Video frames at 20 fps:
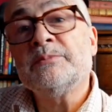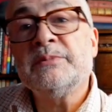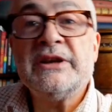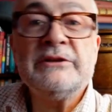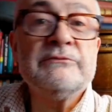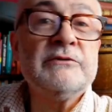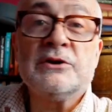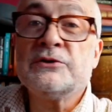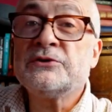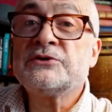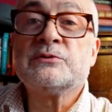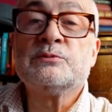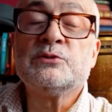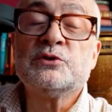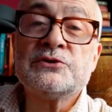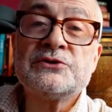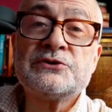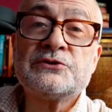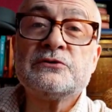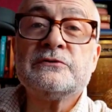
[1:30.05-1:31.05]
he wrote some
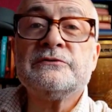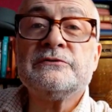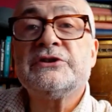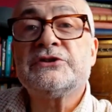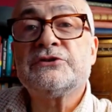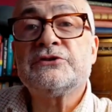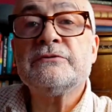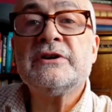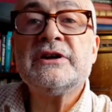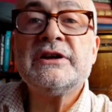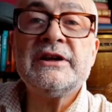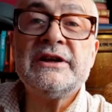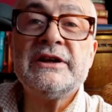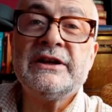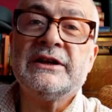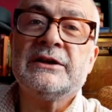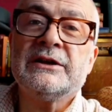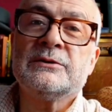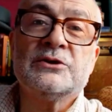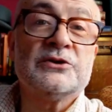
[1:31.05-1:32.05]
more stories,
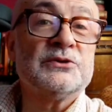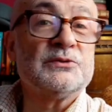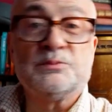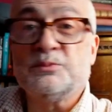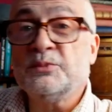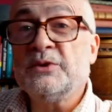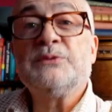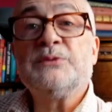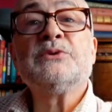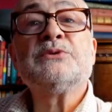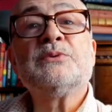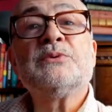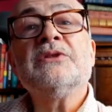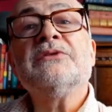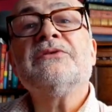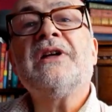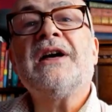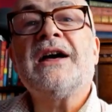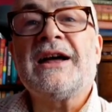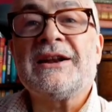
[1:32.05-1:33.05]
hooray, because we would
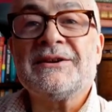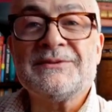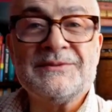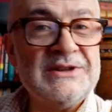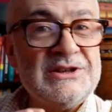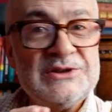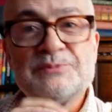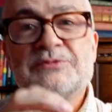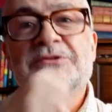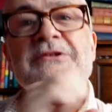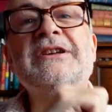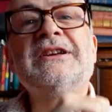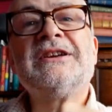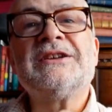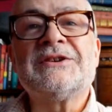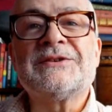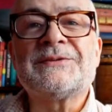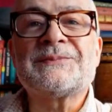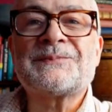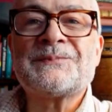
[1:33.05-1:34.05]
want that. It's
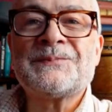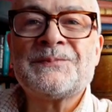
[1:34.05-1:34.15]
brilliant.